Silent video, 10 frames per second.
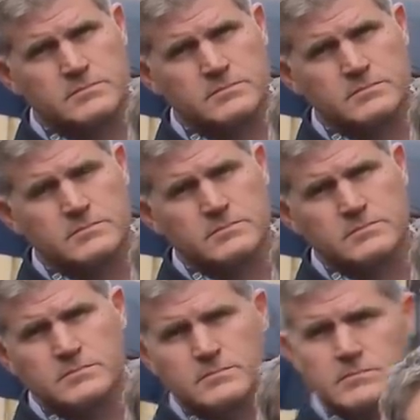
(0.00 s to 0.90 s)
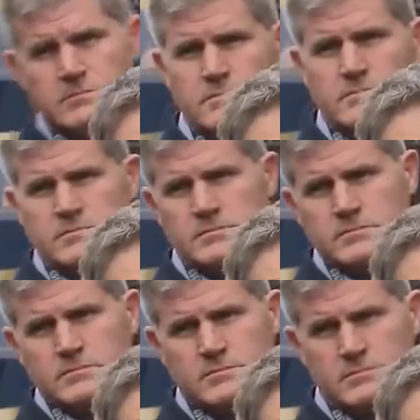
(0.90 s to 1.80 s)

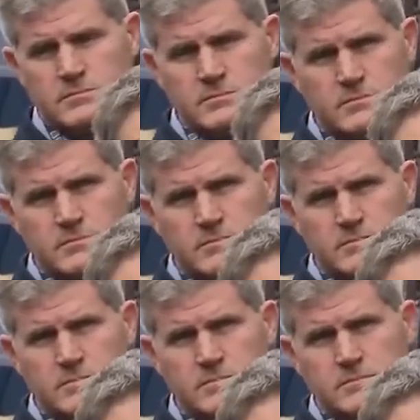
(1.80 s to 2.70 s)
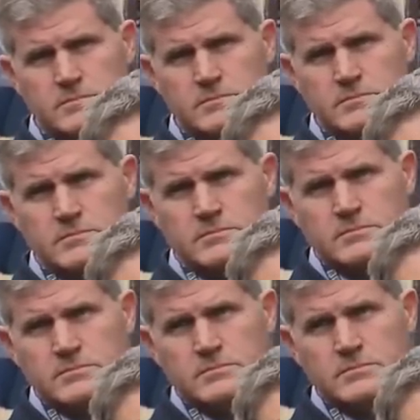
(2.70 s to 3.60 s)

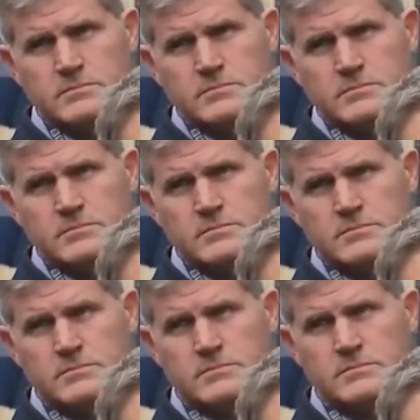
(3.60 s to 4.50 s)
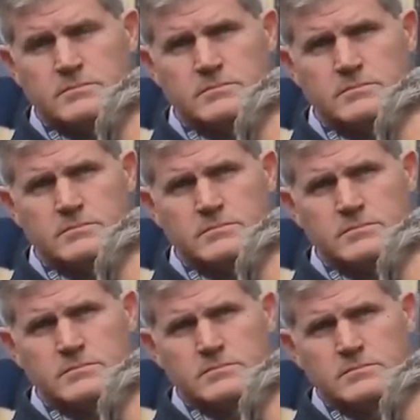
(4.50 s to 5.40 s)

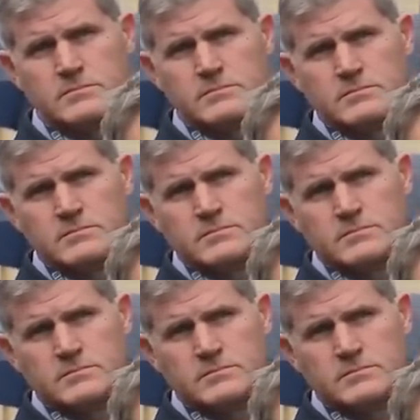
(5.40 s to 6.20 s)
(not speaking)